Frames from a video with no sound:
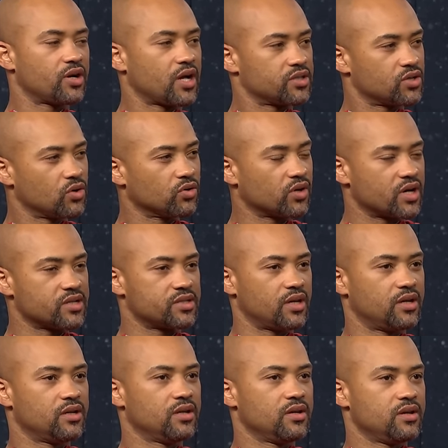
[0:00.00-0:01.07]
And I told her, I
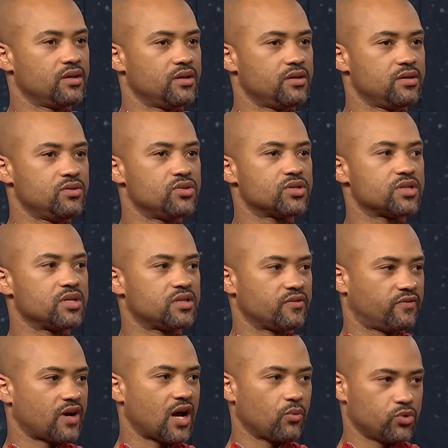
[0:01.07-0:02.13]
said, you just need to
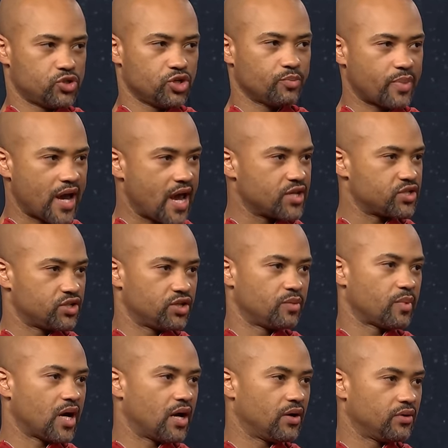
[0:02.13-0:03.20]
find what you're passionate
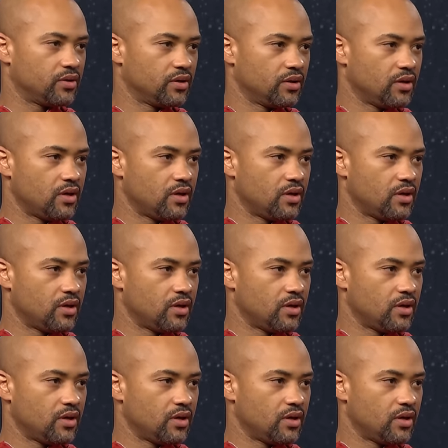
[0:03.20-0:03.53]
about.